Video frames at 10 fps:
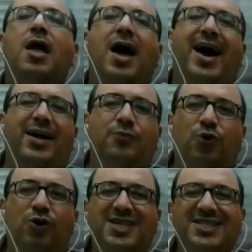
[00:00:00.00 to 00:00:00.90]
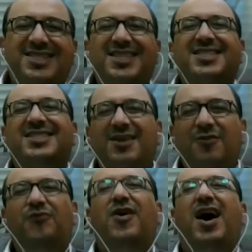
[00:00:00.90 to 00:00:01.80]
and more than
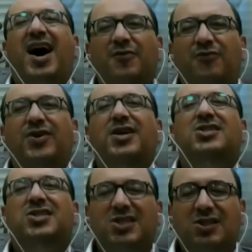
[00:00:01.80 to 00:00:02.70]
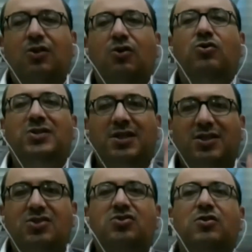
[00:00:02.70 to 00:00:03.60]
65 racist laws that
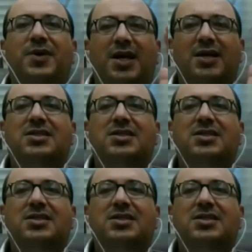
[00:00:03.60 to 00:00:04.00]
discriminate